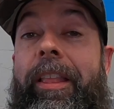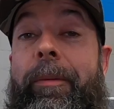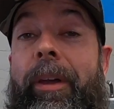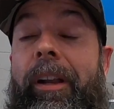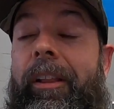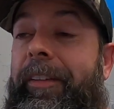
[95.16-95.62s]
in
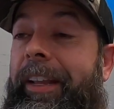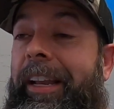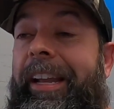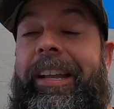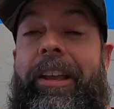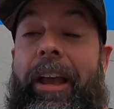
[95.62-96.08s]
the middle of it,
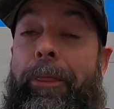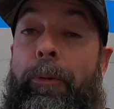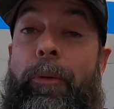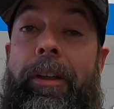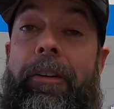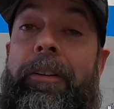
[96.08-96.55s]
you got
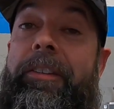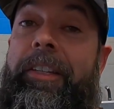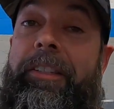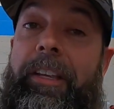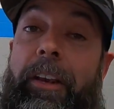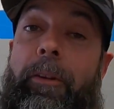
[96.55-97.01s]

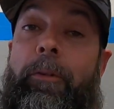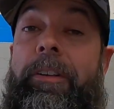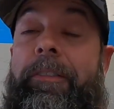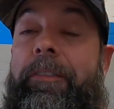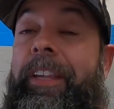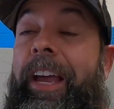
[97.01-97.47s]
360
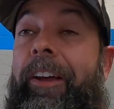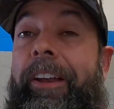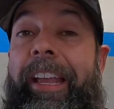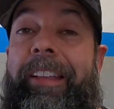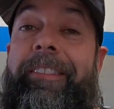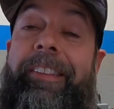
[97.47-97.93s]
degrees of
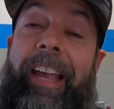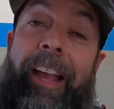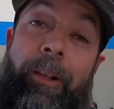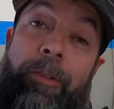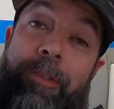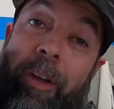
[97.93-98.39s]
sound. It
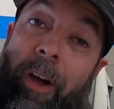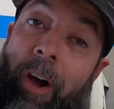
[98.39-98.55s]
sounds